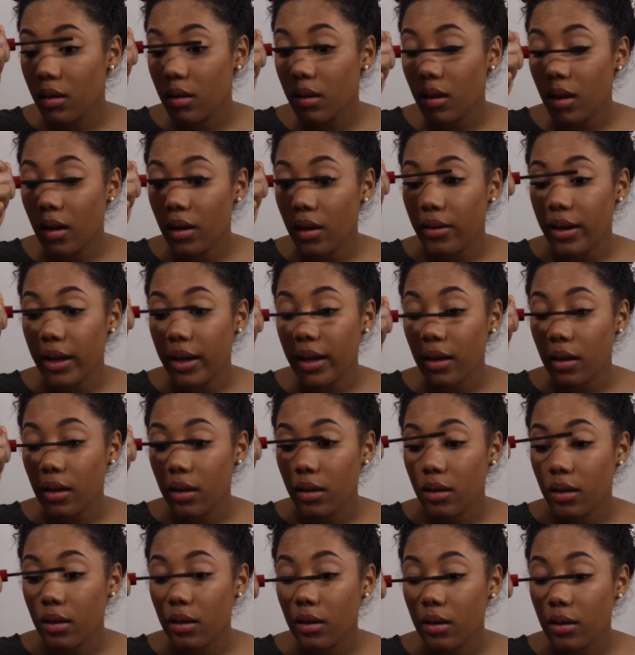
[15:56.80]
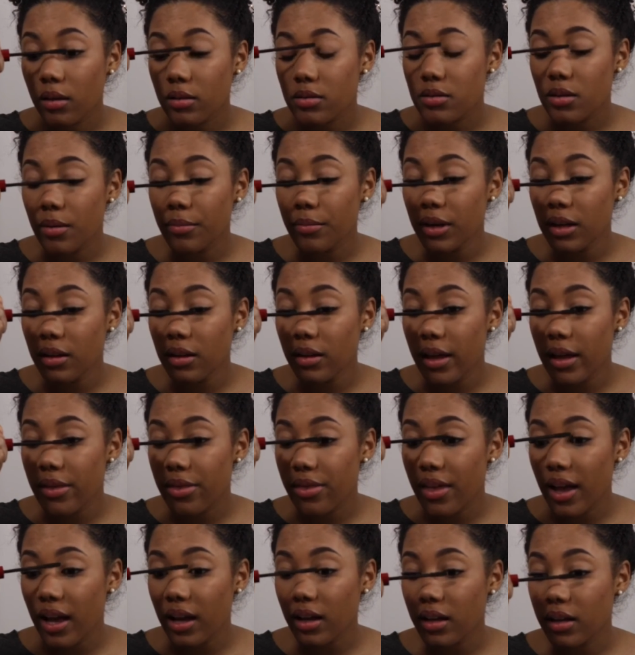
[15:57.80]
Okay, so I'm gonna let
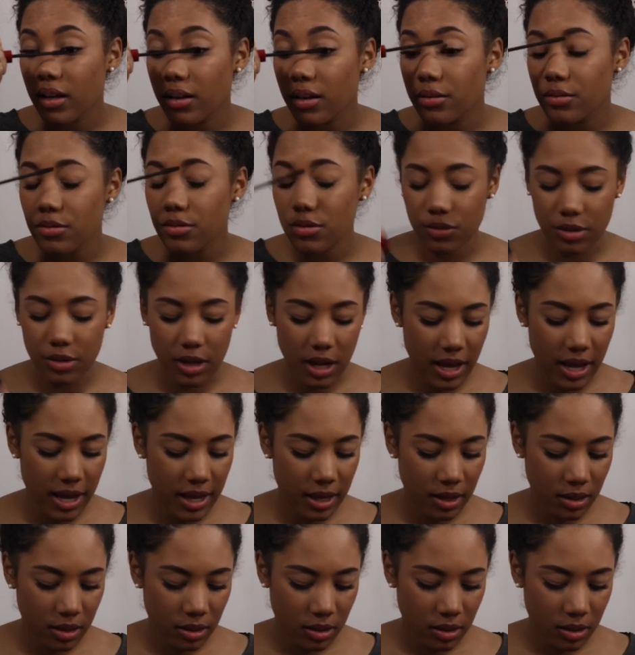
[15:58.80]
that coat dry,